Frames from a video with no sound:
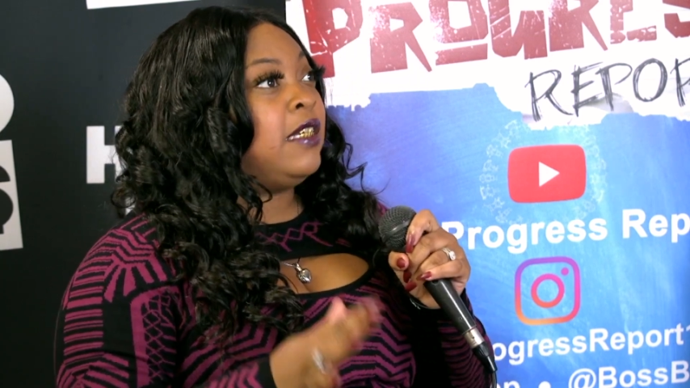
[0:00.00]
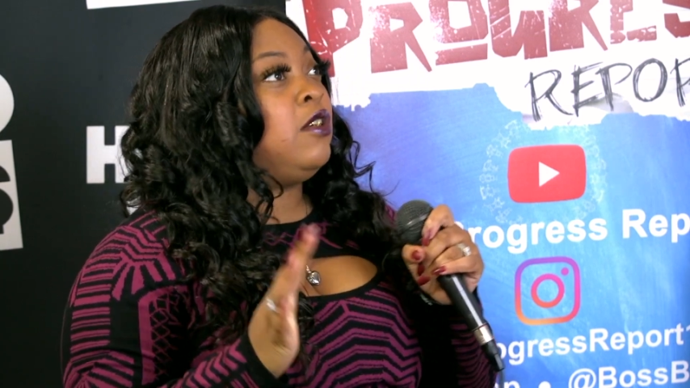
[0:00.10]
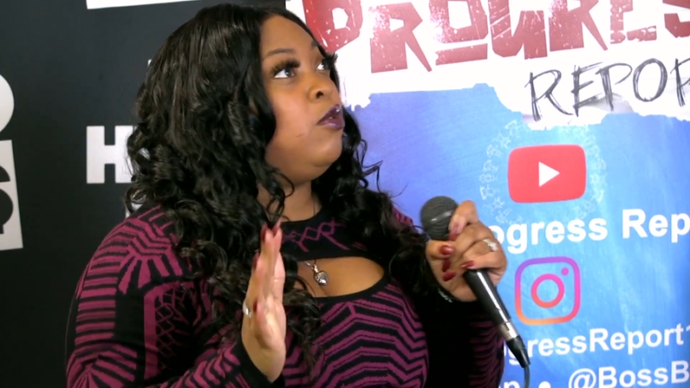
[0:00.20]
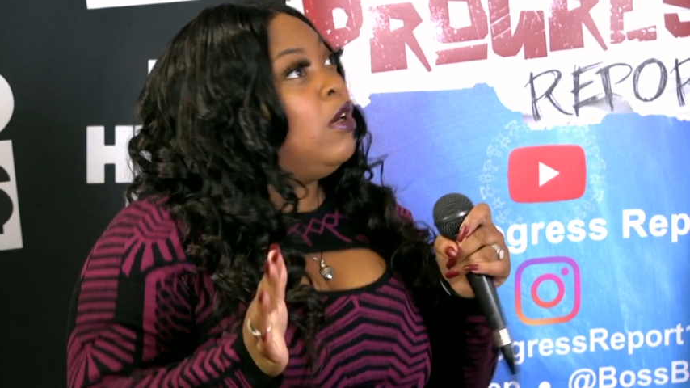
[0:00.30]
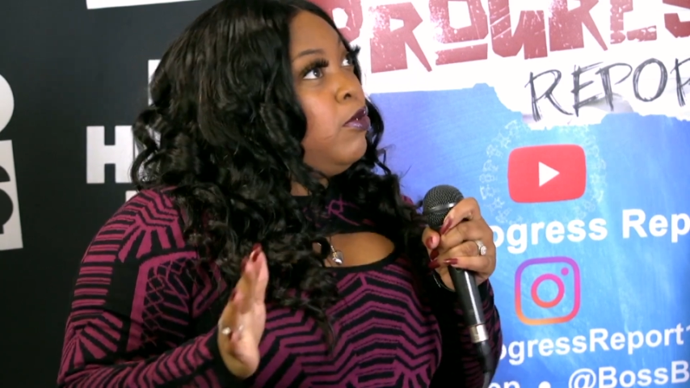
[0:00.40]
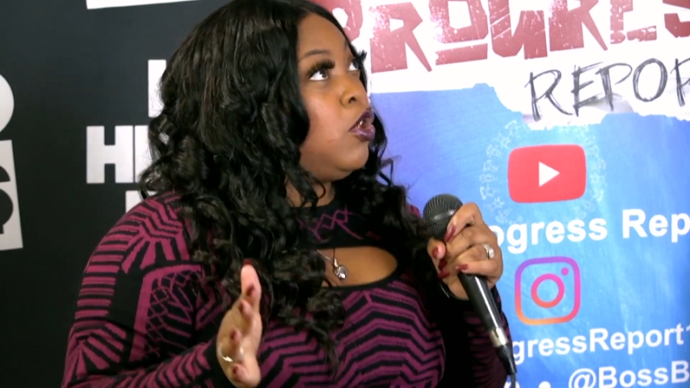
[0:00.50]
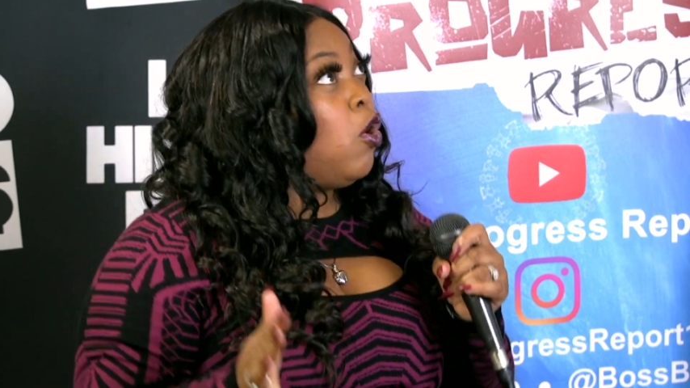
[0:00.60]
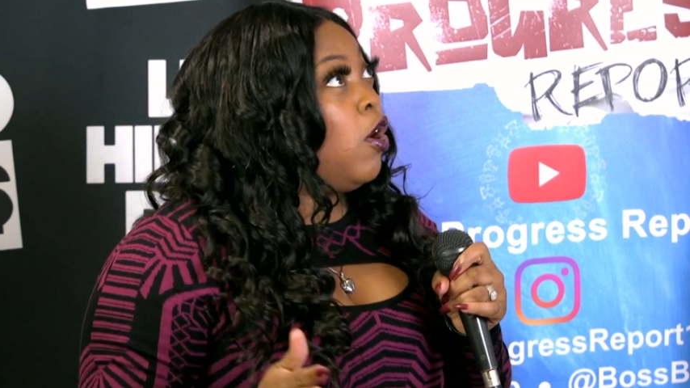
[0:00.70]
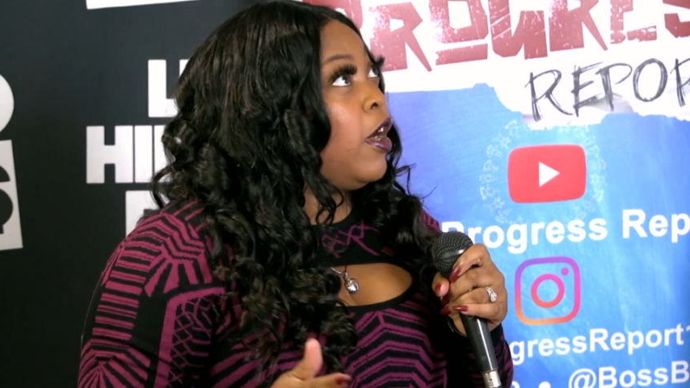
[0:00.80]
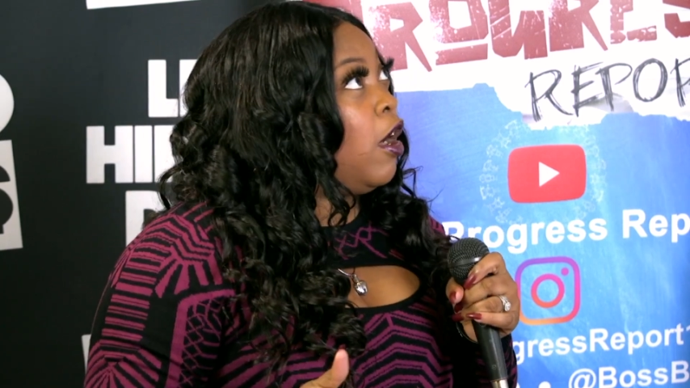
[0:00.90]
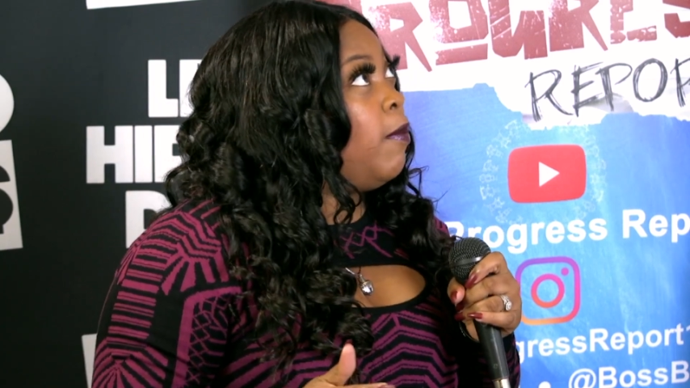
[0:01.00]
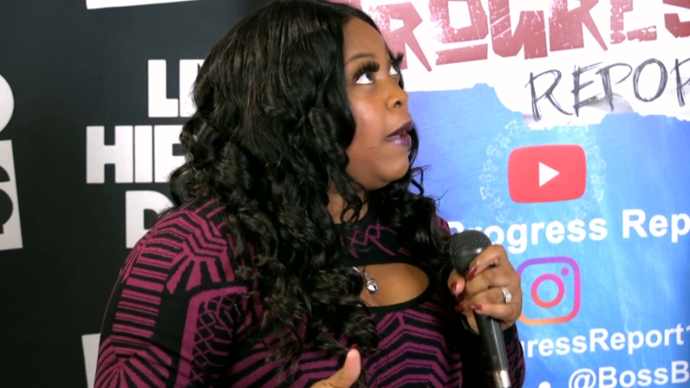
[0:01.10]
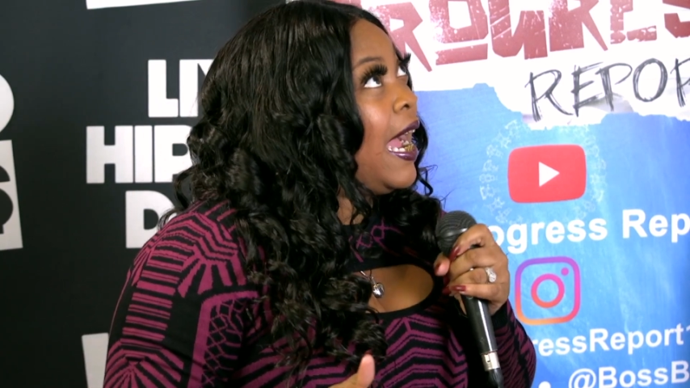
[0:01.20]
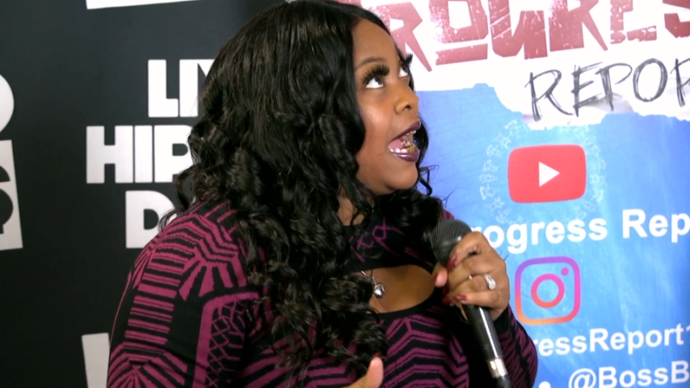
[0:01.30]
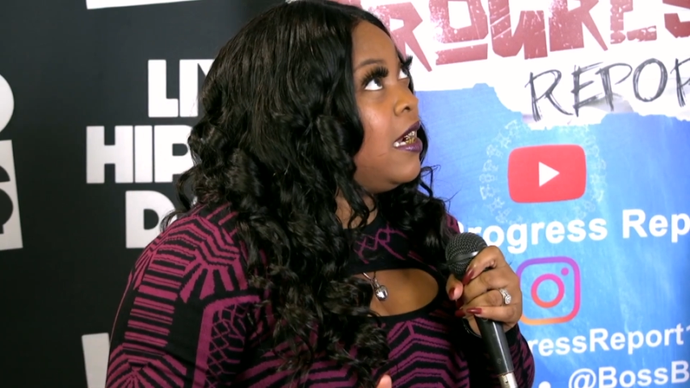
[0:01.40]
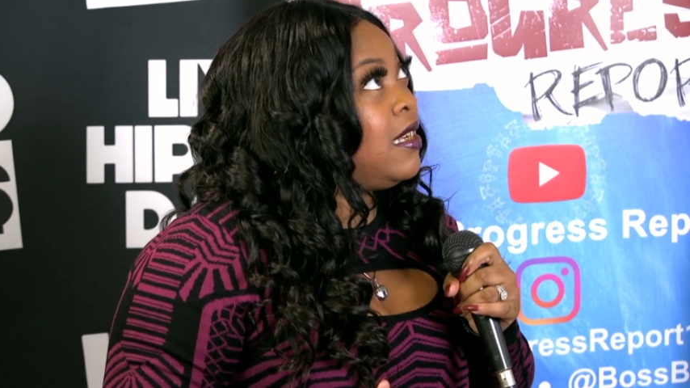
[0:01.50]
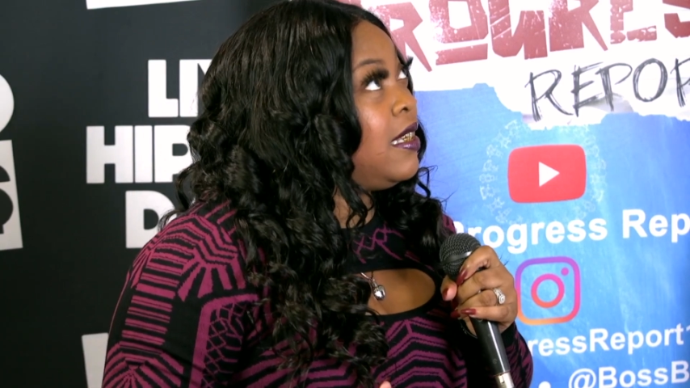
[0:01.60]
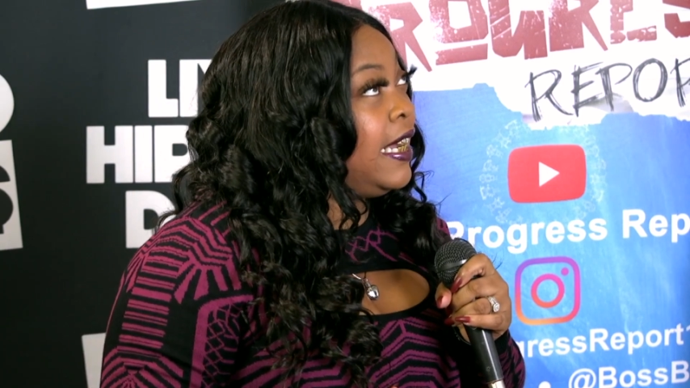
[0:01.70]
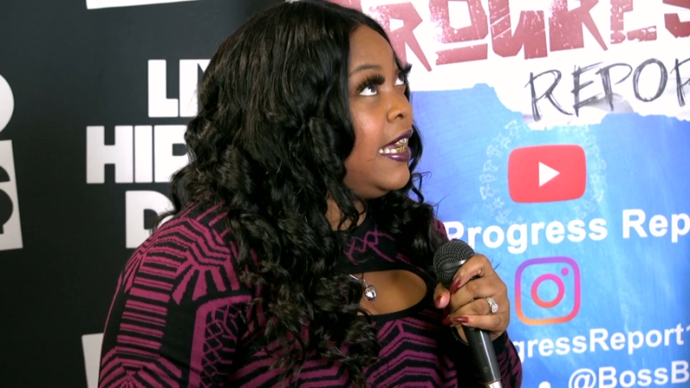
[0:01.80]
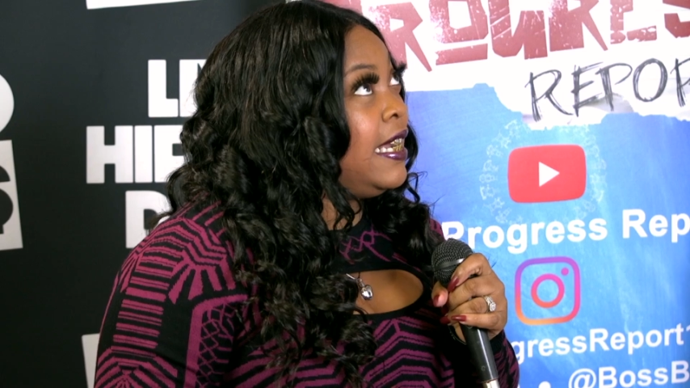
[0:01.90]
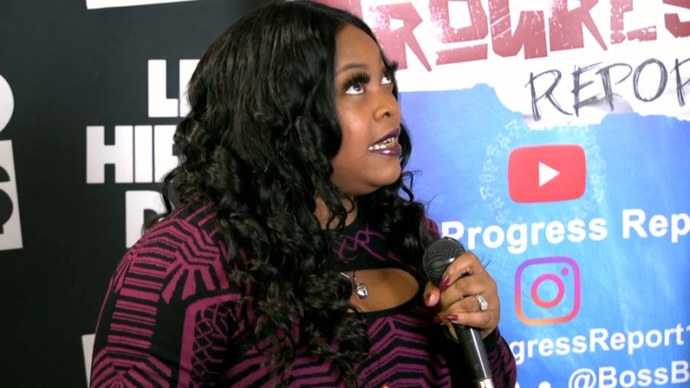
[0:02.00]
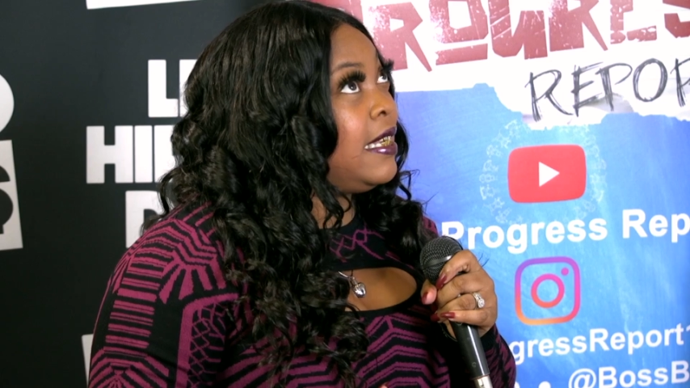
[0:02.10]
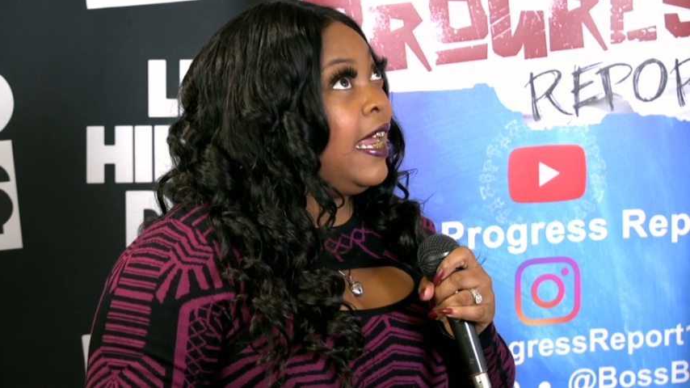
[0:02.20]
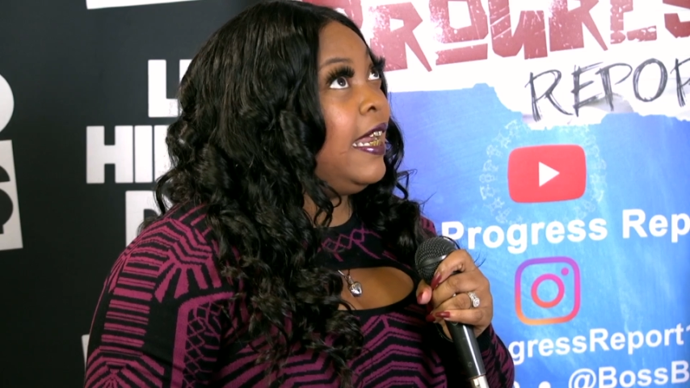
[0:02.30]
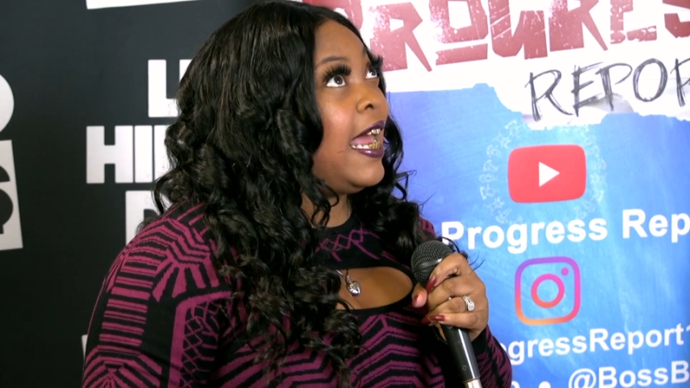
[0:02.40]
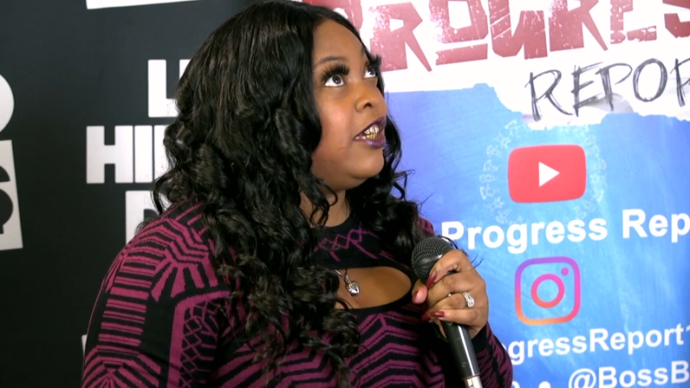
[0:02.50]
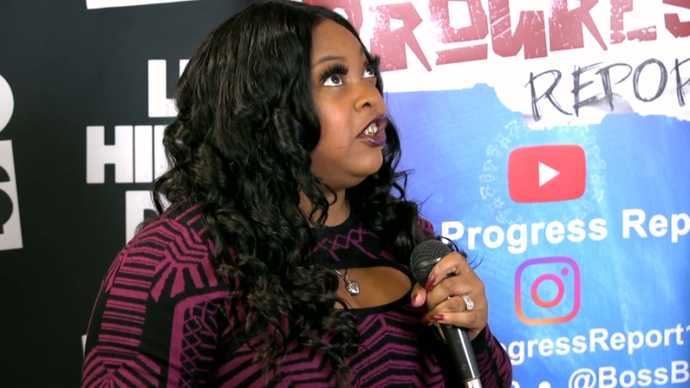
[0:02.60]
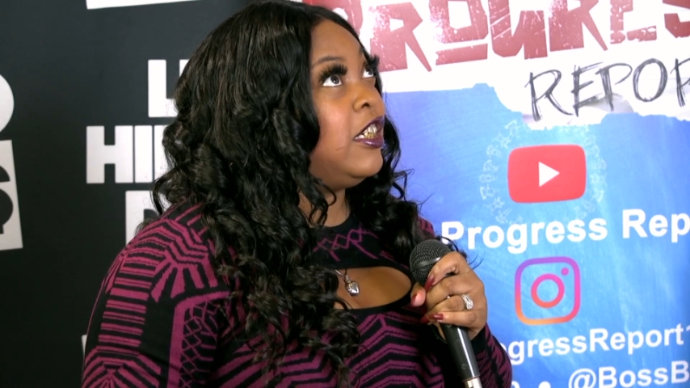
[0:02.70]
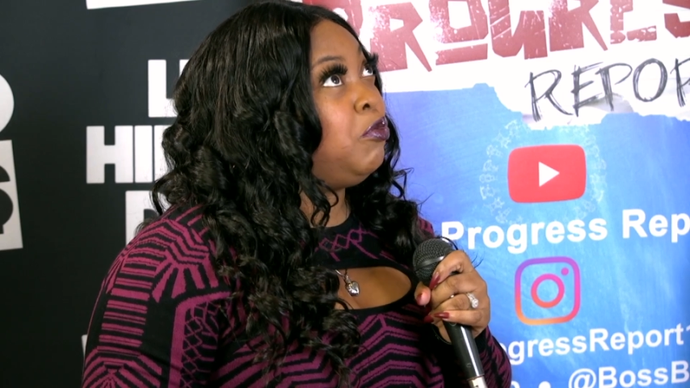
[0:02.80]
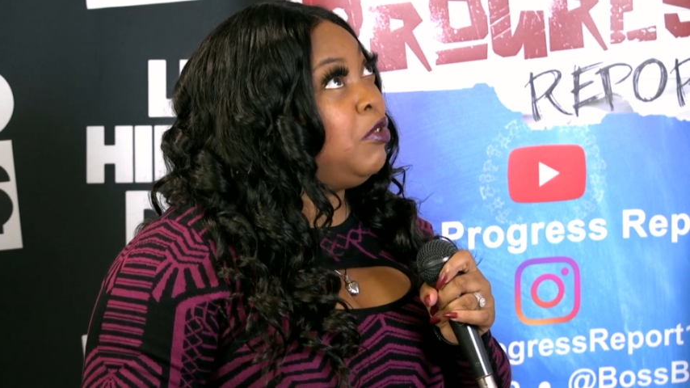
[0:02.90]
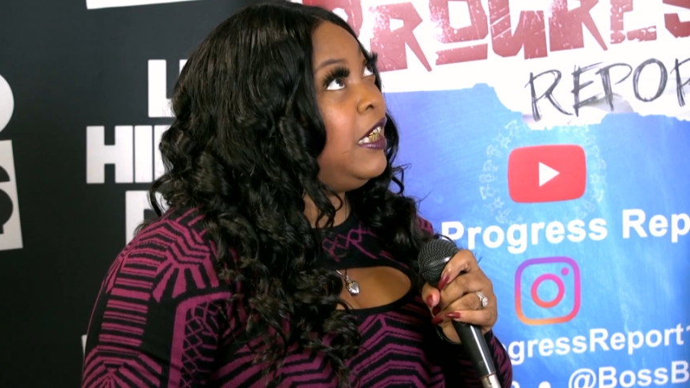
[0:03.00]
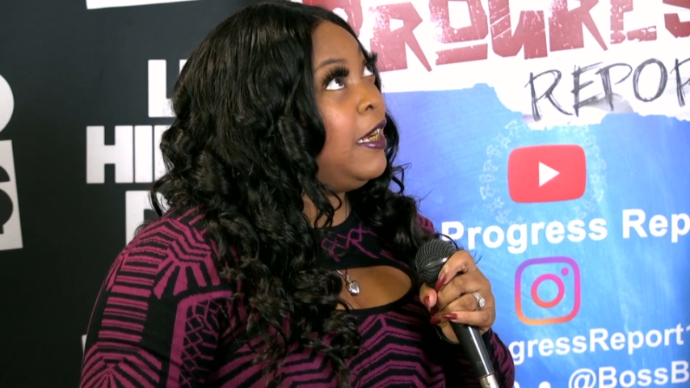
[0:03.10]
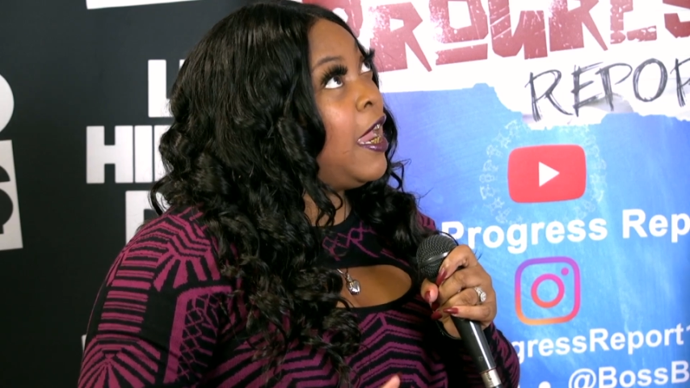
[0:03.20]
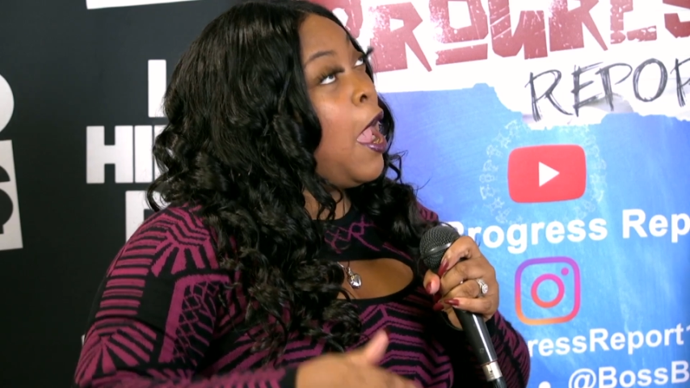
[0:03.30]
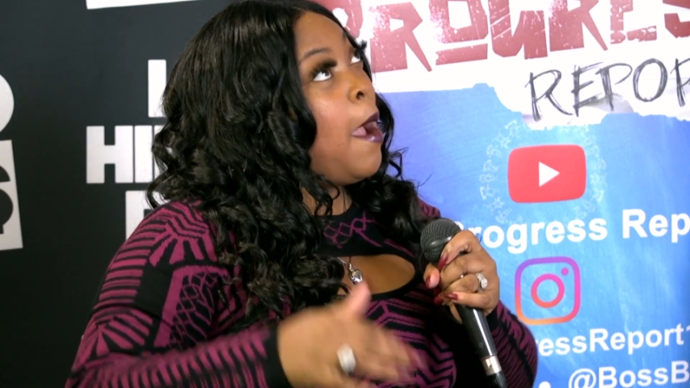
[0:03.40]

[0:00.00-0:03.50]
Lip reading: to what was going on behind the scenes and not just really